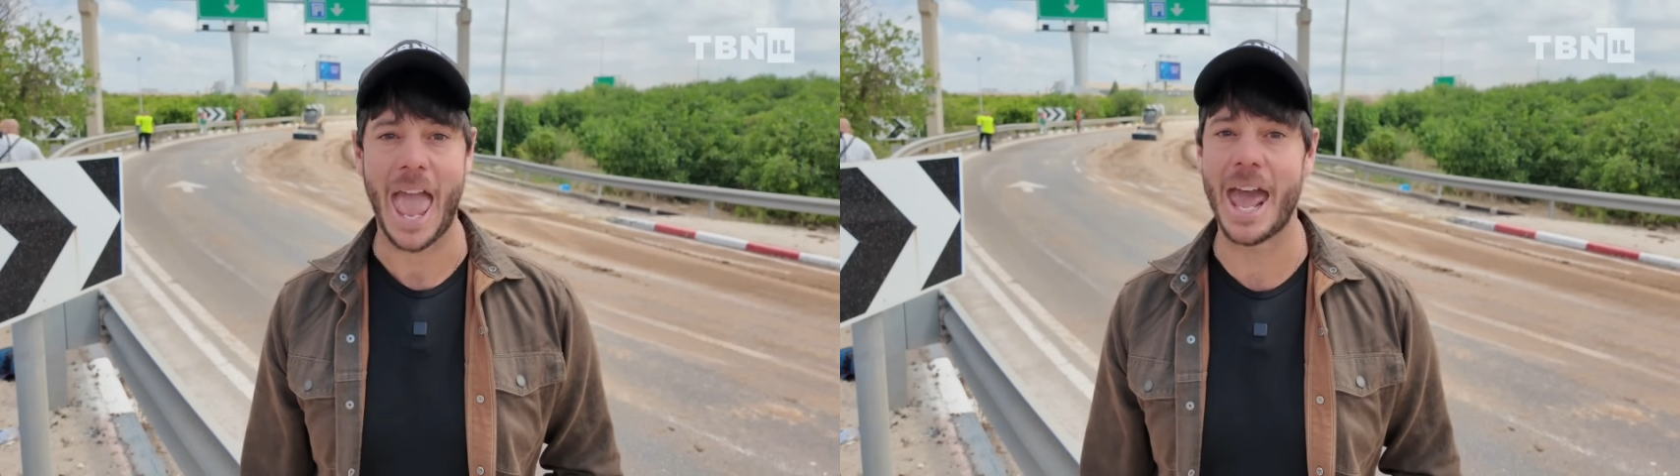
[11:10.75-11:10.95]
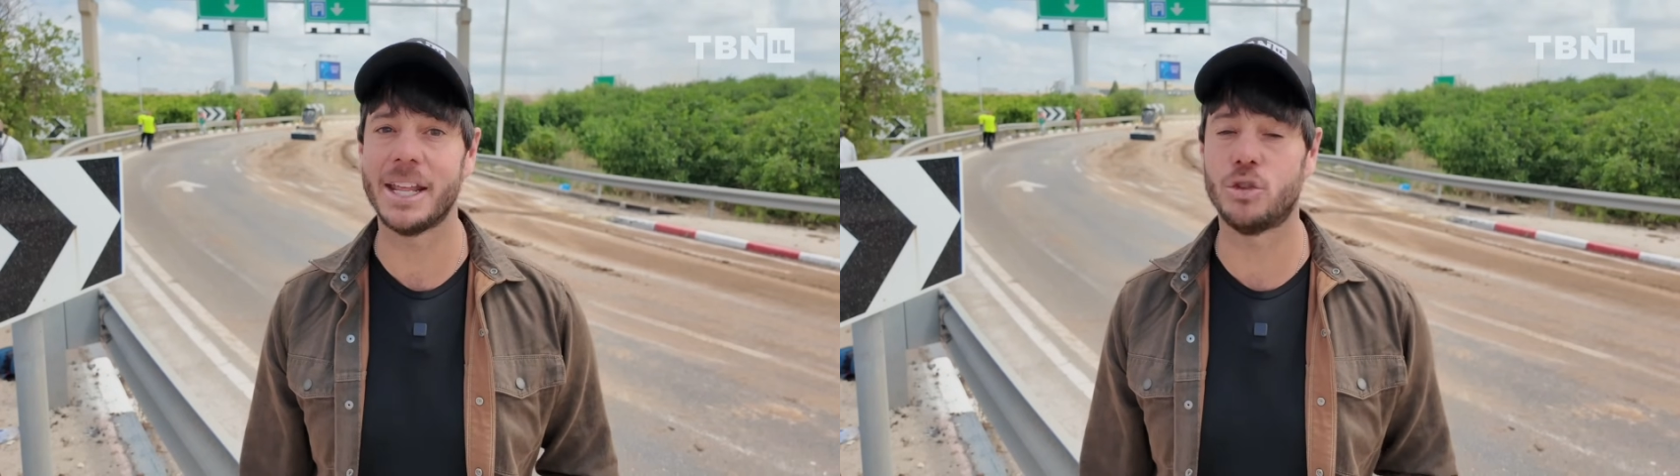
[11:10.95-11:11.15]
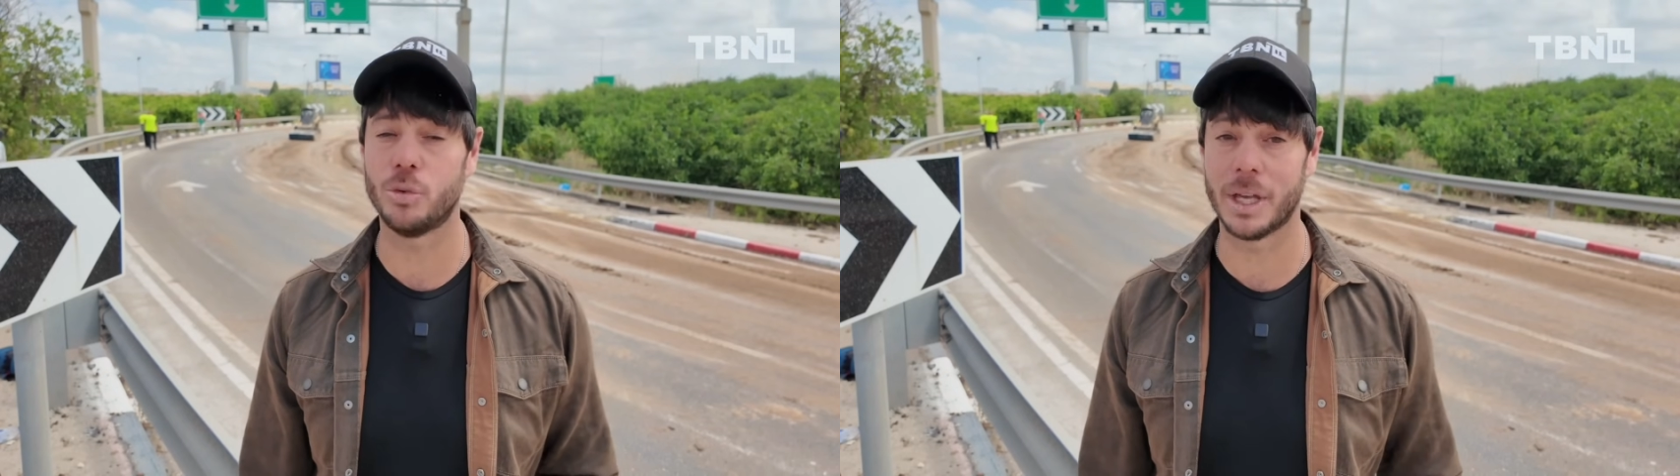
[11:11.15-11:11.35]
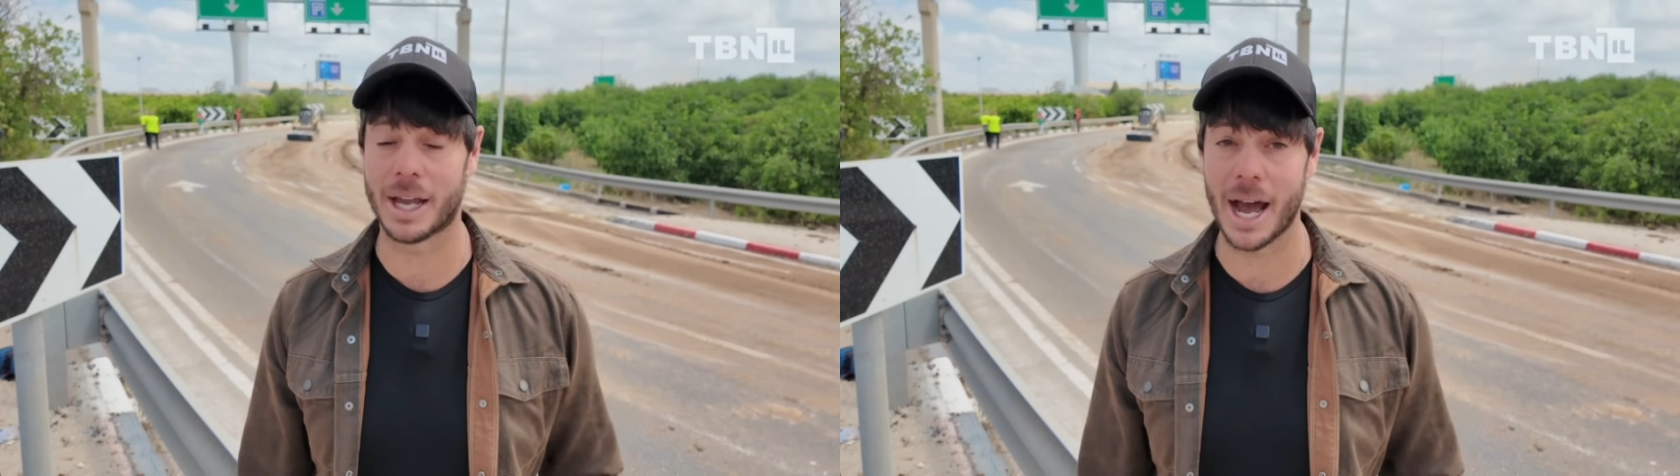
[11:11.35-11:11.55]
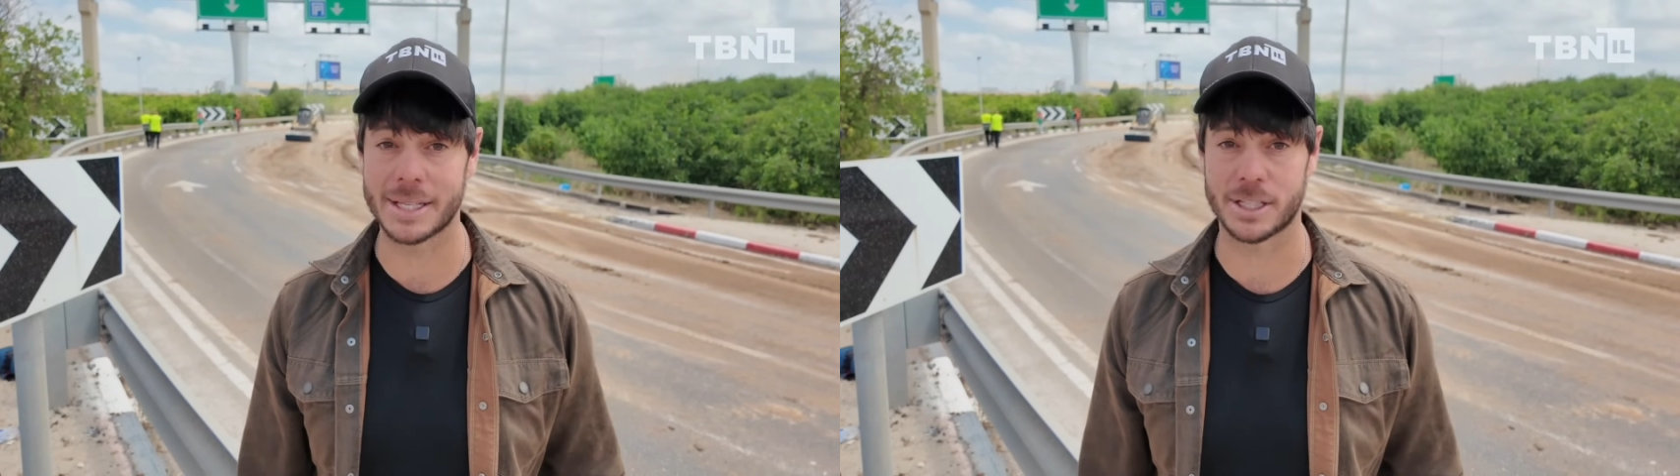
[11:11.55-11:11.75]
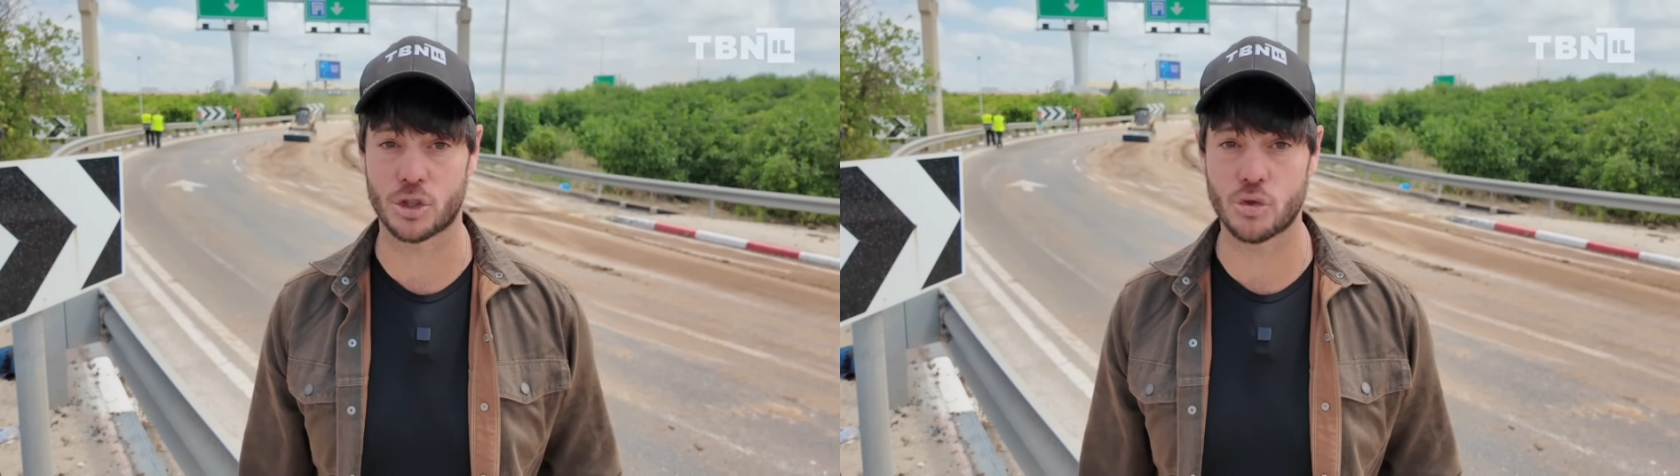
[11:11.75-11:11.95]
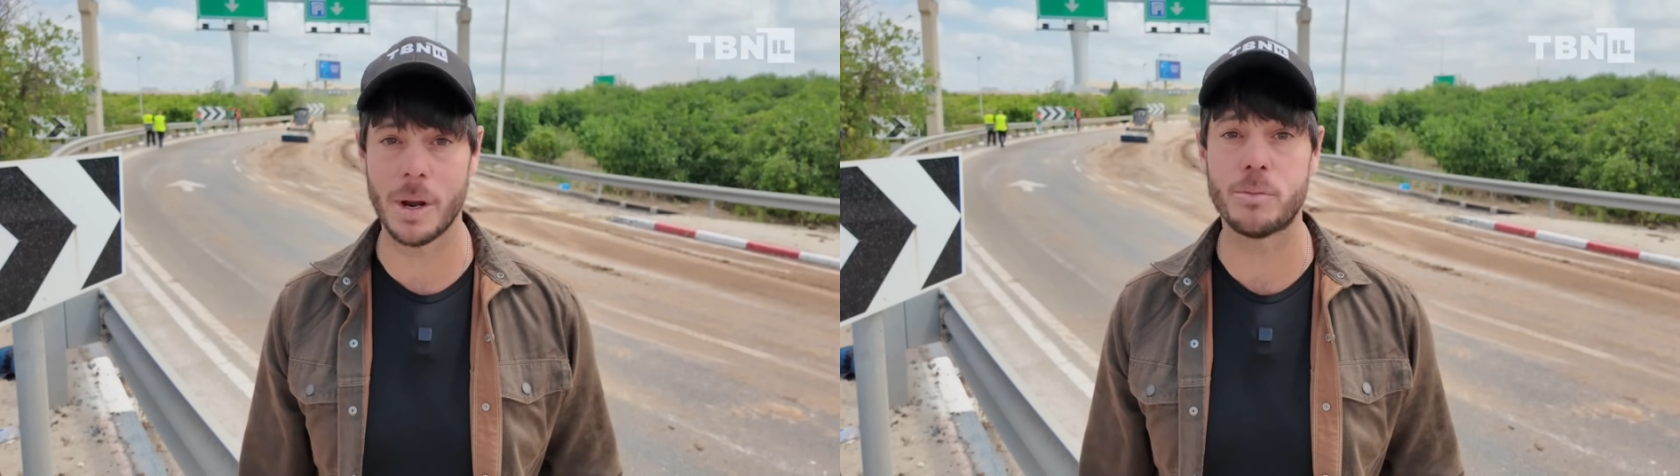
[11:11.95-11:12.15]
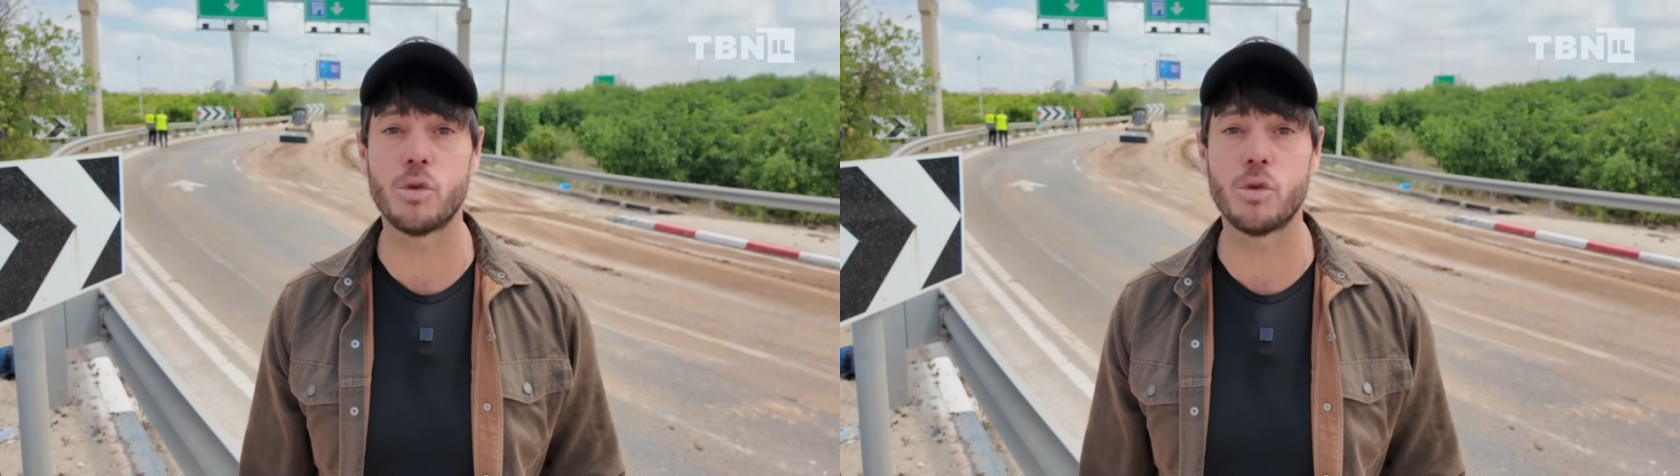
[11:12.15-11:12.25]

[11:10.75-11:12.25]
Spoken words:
heading to the Gaza Strip